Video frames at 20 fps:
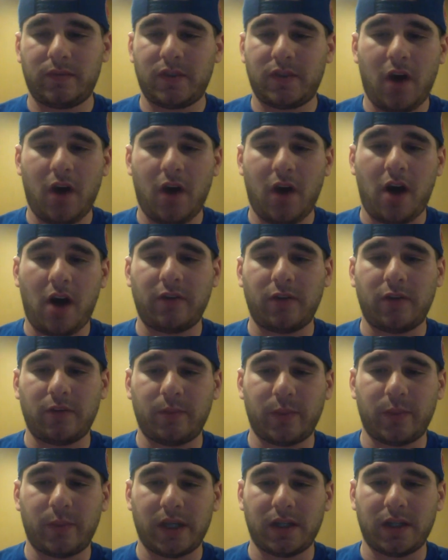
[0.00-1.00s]

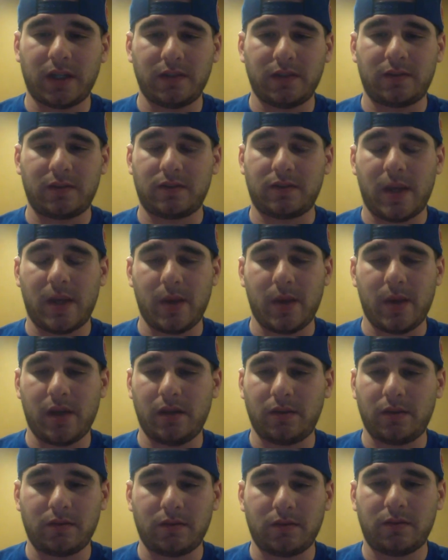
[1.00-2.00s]
awful because, I
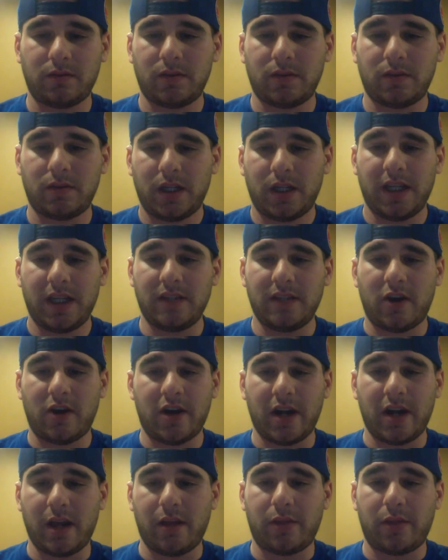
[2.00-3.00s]
mean, he's
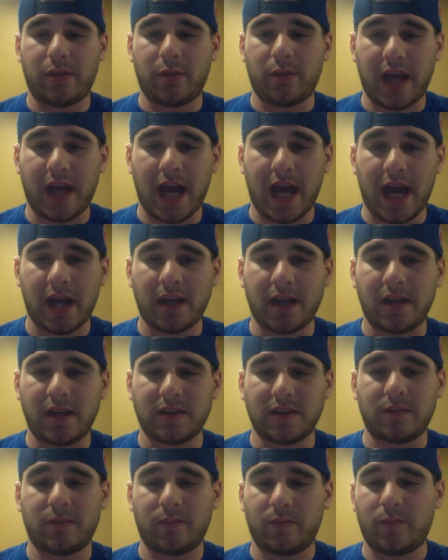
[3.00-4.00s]
already at 3K, and he's
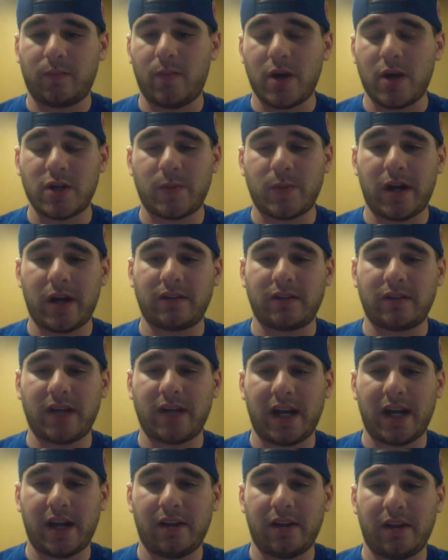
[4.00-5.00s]
a much better
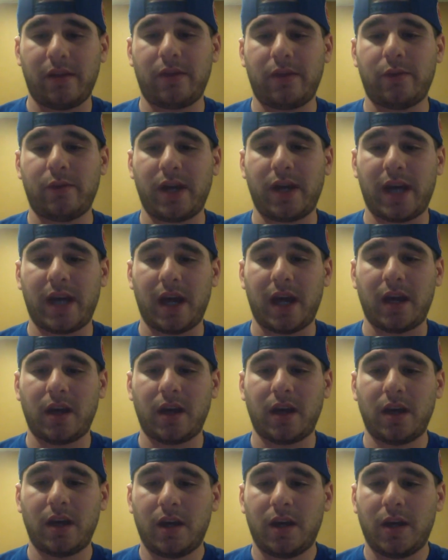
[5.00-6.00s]
tight end than 3K.
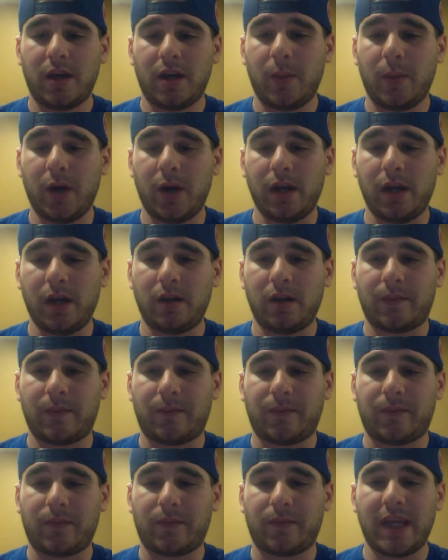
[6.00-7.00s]
But
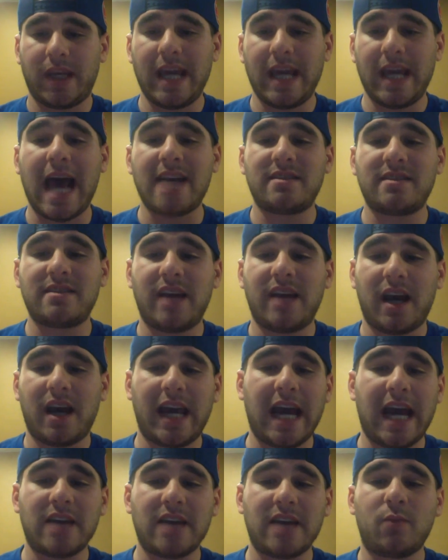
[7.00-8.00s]
he
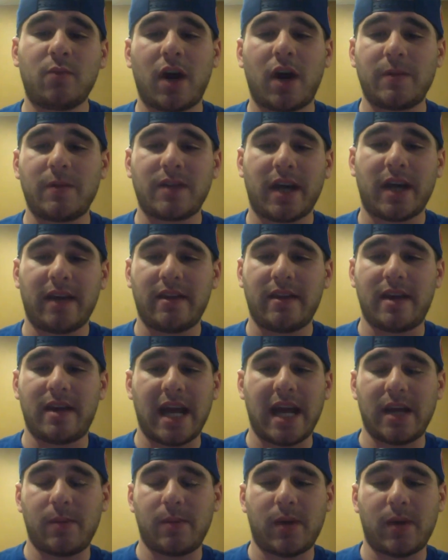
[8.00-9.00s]
has more upside than
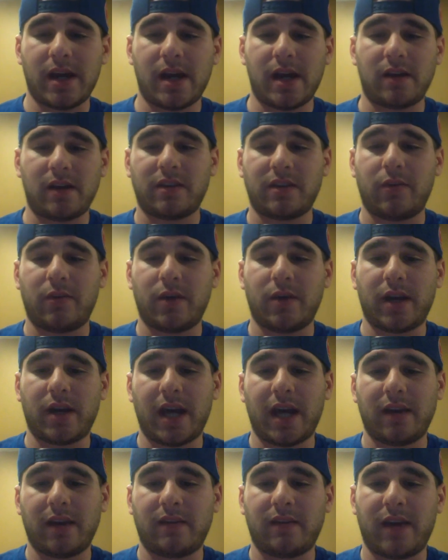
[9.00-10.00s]
anybody else at 3K
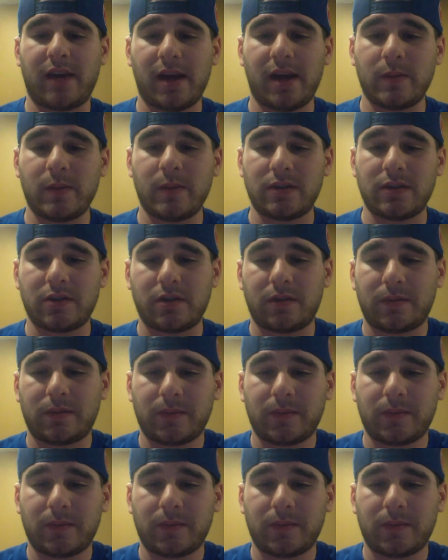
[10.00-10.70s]
at the tight end position.